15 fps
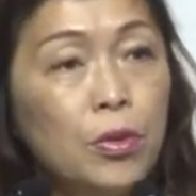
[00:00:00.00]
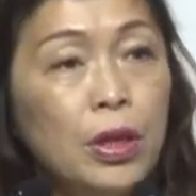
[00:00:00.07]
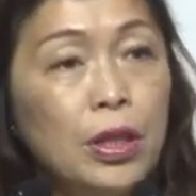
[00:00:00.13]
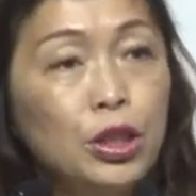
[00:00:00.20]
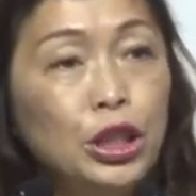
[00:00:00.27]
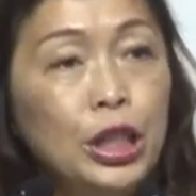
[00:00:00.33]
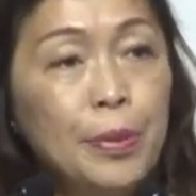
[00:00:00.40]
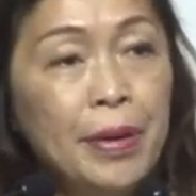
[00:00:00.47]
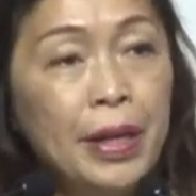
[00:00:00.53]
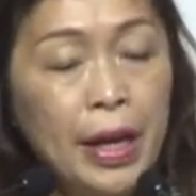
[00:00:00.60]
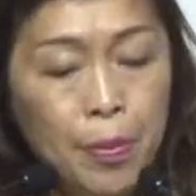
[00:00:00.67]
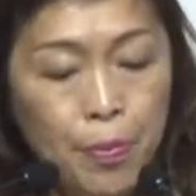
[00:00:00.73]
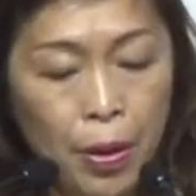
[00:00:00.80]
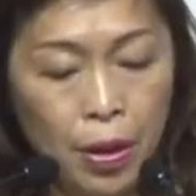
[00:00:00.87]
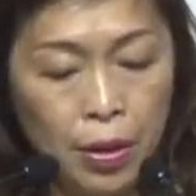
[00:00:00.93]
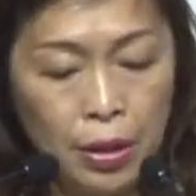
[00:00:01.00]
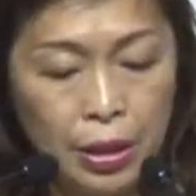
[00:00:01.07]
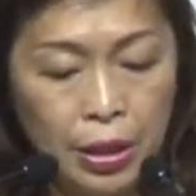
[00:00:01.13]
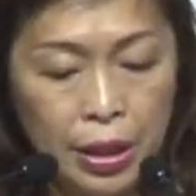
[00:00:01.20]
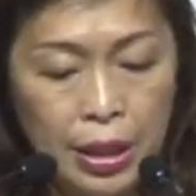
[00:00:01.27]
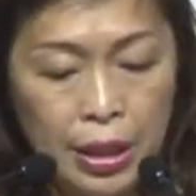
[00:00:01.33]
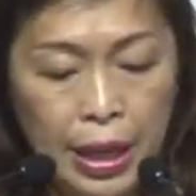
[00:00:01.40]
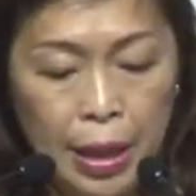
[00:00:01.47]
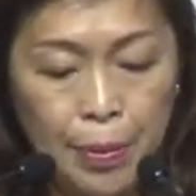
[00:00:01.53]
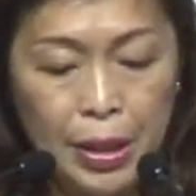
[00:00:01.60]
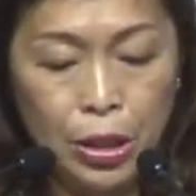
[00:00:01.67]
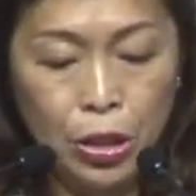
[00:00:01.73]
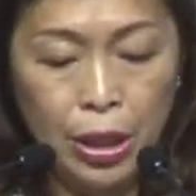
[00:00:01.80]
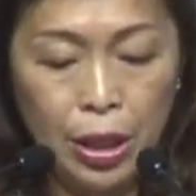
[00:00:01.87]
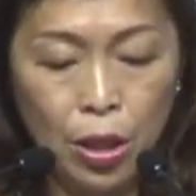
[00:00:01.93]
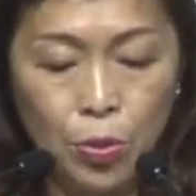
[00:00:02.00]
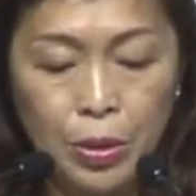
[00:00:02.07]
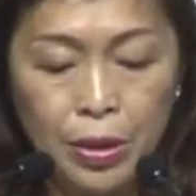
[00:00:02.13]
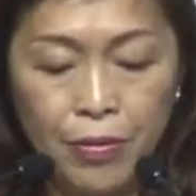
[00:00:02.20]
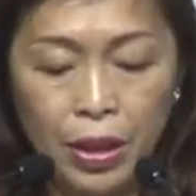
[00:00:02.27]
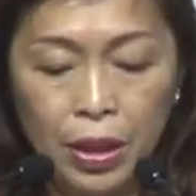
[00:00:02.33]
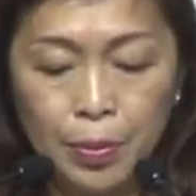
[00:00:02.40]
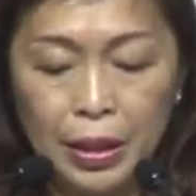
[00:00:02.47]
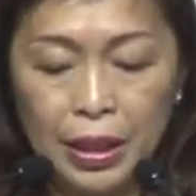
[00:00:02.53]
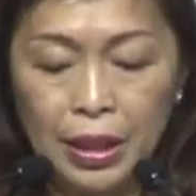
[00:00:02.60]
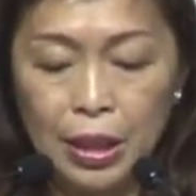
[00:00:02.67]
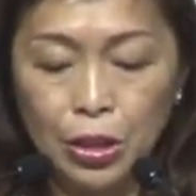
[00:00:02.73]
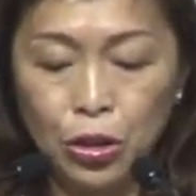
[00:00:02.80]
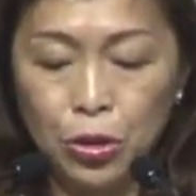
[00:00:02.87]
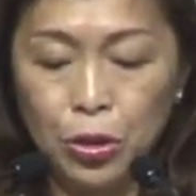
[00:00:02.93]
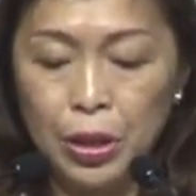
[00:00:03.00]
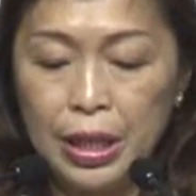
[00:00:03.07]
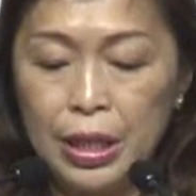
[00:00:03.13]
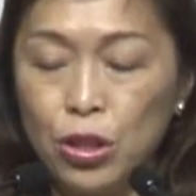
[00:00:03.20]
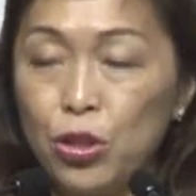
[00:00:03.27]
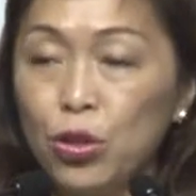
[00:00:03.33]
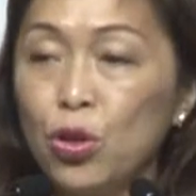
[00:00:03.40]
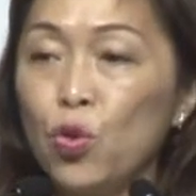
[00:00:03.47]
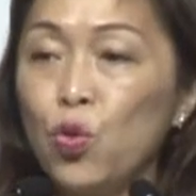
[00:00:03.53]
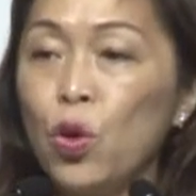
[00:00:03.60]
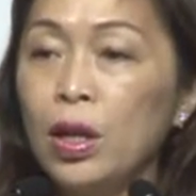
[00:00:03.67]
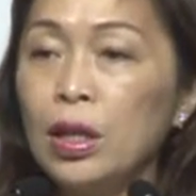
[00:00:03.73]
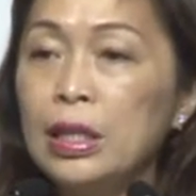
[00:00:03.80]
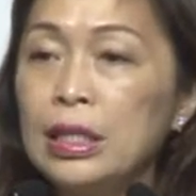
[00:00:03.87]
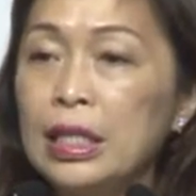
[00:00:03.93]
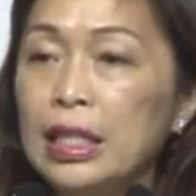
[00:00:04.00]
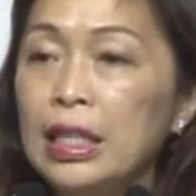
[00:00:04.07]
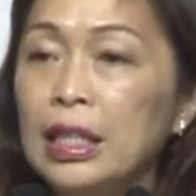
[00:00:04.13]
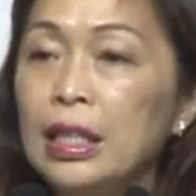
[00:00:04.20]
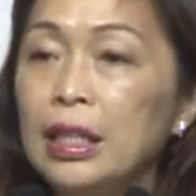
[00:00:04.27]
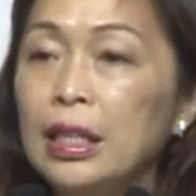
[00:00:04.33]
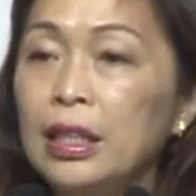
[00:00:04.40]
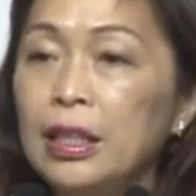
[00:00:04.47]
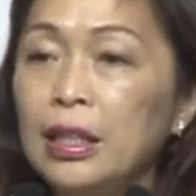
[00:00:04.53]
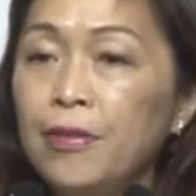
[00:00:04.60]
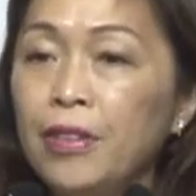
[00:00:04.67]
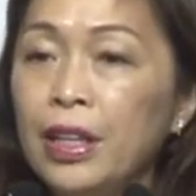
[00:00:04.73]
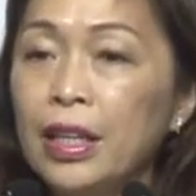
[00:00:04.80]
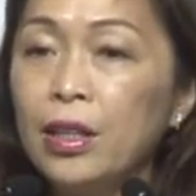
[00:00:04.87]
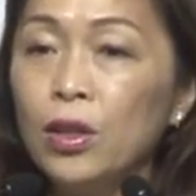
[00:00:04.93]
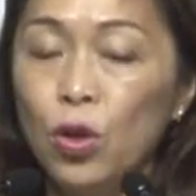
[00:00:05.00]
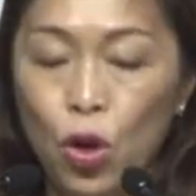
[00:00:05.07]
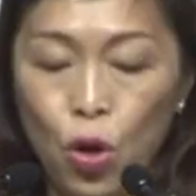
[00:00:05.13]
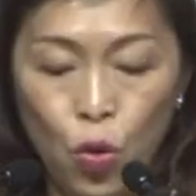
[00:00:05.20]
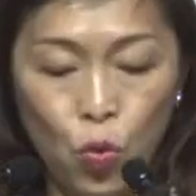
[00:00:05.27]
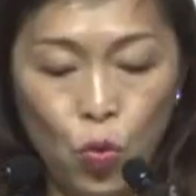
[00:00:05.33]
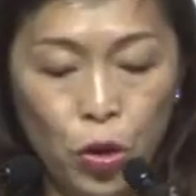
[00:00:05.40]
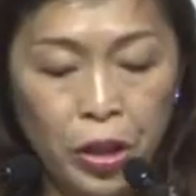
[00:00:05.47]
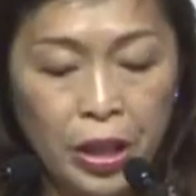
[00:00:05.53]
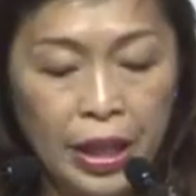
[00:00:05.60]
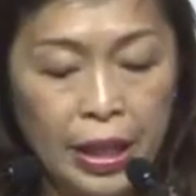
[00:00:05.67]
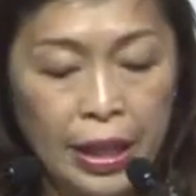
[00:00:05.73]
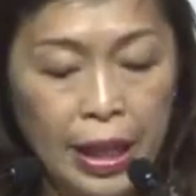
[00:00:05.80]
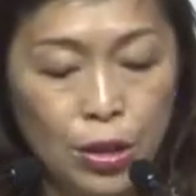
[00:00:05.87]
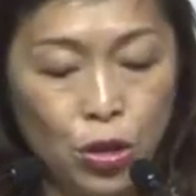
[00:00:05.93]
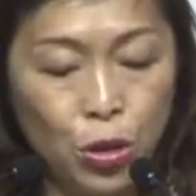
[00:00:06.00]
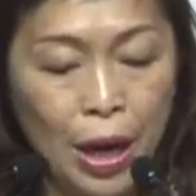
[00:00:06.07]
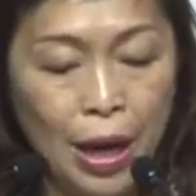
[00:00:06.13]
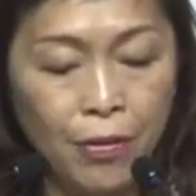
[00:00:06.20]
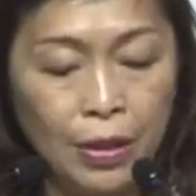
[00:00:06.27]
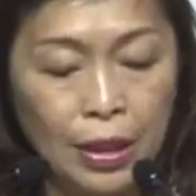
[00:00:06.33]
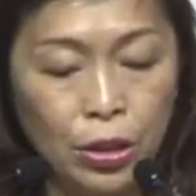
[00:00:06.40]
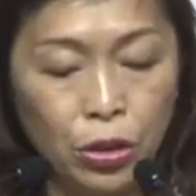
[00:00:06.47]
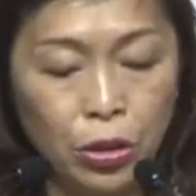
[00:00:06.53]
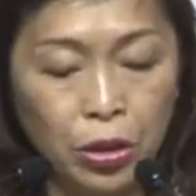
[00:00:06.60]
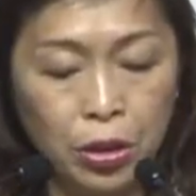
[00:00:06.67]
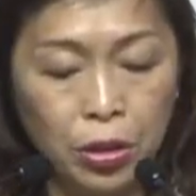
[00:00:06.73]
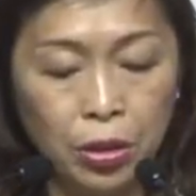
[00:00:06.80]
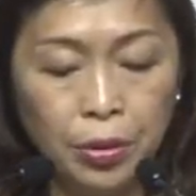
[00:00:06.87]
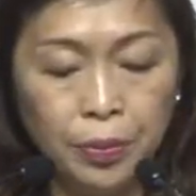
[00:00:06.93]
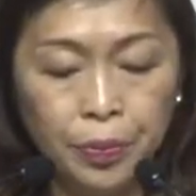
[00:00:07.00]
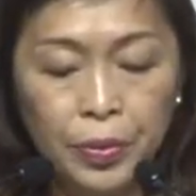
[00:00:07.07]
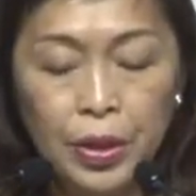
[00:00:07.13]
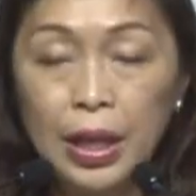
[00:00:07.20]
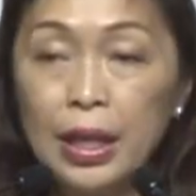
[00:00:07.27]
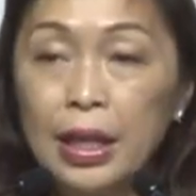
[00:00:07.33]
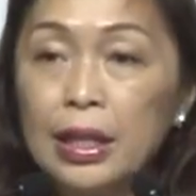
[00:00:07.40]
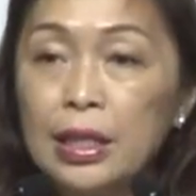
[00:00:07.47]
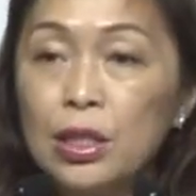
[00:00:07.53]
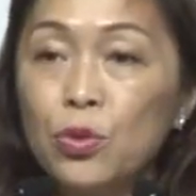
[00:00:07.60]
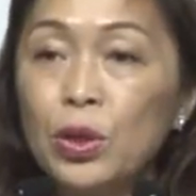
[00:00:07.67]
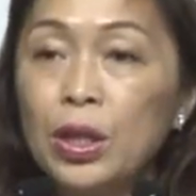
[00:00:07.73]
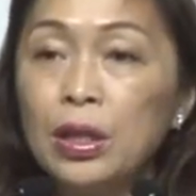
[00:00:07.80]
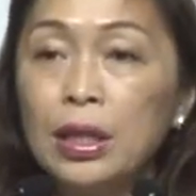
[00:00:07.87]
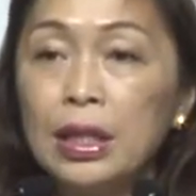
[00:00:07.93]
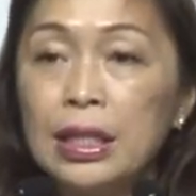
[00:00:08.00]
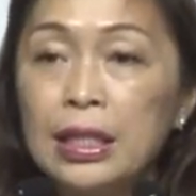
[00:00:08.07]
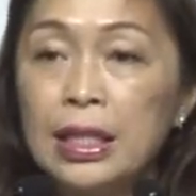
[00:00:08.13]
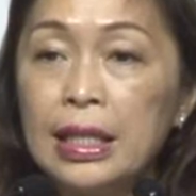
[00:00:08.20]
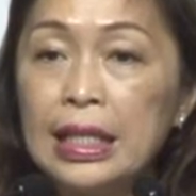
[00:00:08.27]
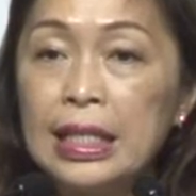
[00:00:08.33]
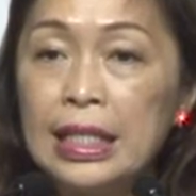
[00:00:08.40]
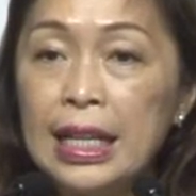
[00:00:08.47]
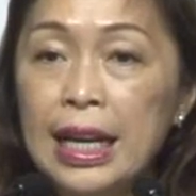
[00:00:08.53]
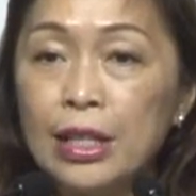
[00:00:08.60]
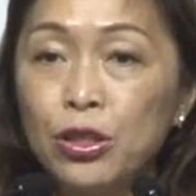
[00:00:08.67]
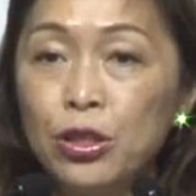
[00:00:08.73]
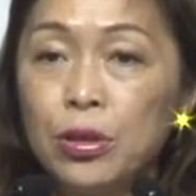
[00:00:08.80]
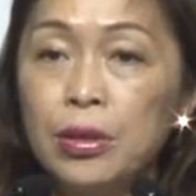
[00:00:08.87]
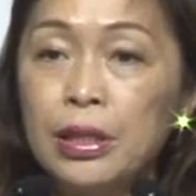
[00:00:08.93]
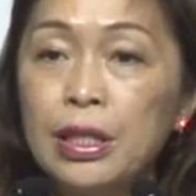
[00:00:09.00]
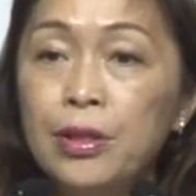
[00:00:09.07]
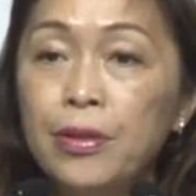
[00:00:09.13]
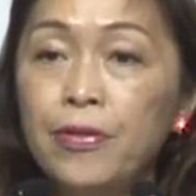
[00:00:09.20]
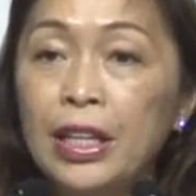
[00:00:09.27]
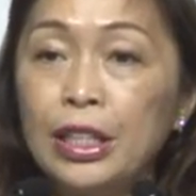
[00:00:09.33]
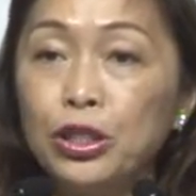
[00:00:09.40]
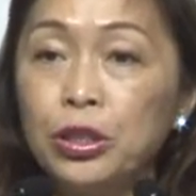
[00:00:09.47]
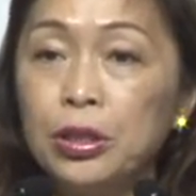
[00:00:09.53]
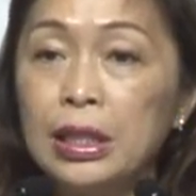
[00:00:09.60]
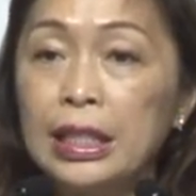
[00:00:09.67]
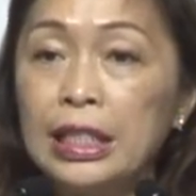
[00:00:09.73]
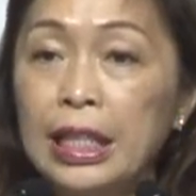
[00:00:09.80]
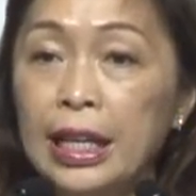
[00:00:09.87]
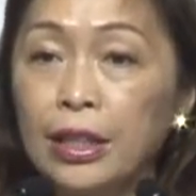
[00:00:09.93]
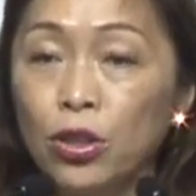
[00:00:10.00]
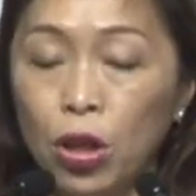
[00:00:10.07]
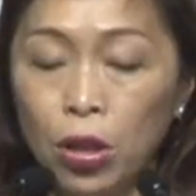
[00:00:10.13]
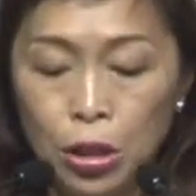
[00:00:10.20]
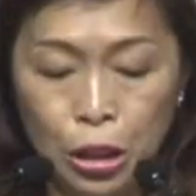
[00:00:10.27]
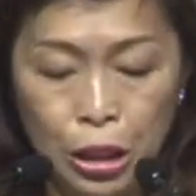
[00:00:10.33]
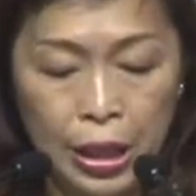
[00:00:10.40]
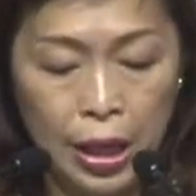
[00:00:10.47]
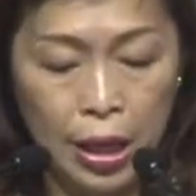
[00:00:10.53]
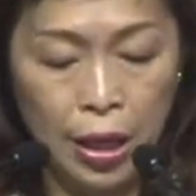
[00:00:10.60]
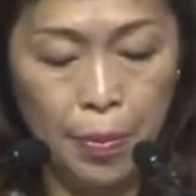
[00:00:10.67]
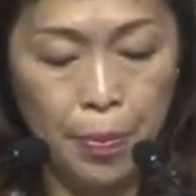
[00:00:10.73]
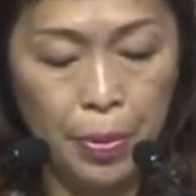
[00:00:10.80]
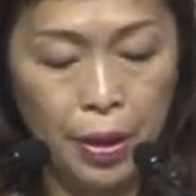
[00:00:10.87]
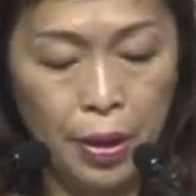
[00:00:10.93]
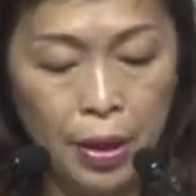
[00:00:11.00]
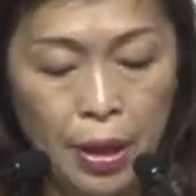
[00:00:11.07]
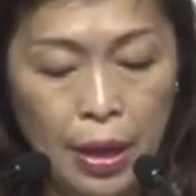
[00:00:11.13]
With the GBA policies aiming to help develop the cluster into quality living, working, and traveling circle, as well as an international innovation and technology hub,